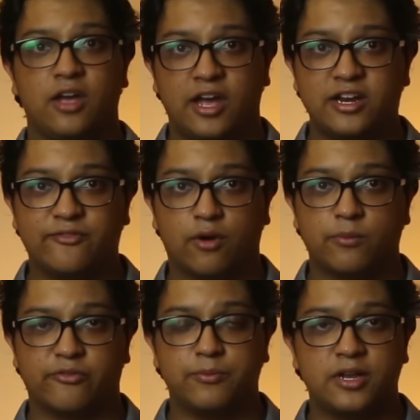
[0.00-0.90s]
any form
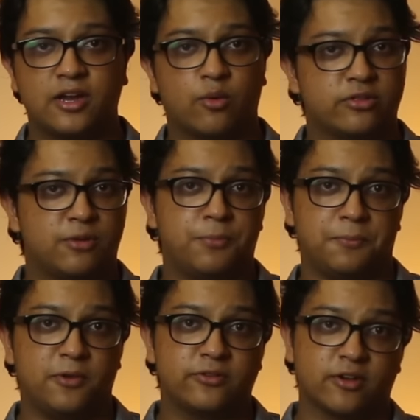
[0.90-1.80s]
of media, whether it be
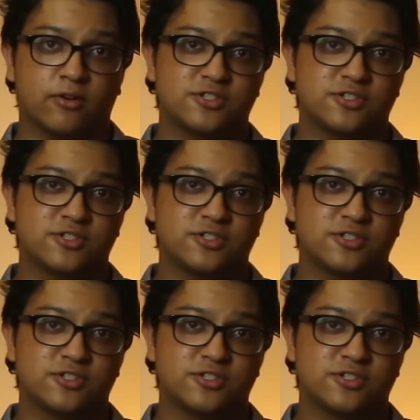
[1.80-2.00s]
music